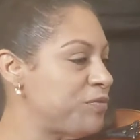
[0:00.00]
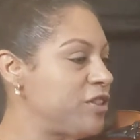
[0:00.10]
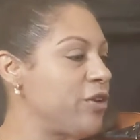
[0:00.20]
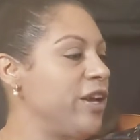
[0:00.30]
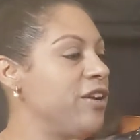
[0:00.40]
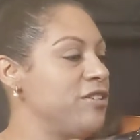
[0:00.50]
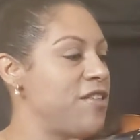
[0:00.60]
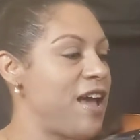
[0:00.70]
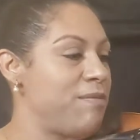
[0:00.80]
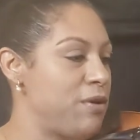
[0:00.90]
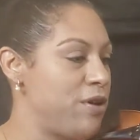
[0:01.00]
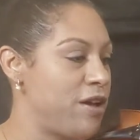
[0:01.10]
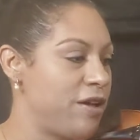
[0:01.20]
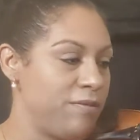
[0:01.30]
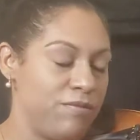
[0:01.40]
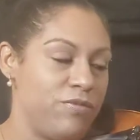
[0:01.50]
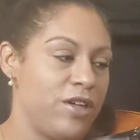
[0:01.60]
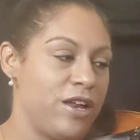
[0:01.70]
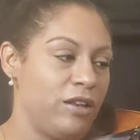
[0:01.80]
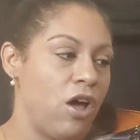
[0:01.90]
So here's that
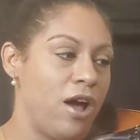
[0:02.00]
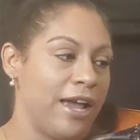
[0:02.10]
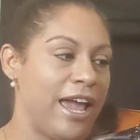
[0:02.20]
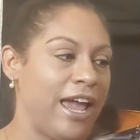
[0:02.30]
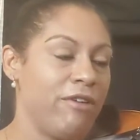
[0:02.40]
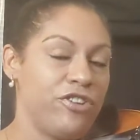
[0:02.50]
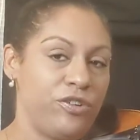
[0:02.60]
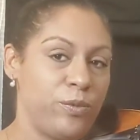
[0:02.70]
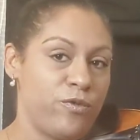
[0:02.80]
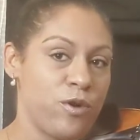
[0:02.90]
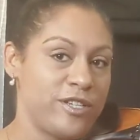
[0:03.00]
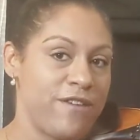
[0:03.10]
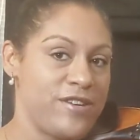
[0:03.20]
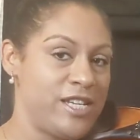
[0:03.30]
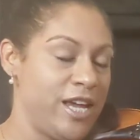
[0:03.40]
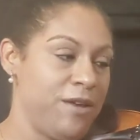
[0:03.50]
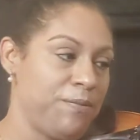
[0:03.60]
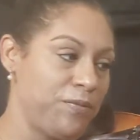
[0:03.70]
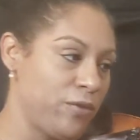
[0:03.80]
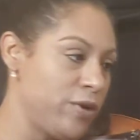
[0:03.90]
that long A just before 17. 1,
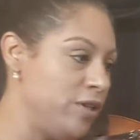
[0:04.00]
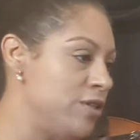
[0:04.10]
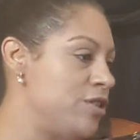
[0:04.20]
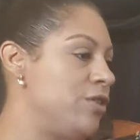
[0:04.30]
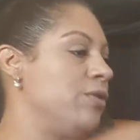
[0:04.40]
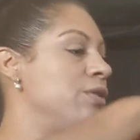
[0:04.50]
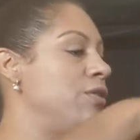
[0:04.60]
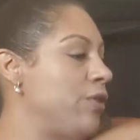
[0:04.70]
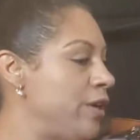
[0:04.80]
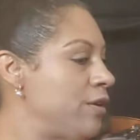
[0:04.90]
2, 3.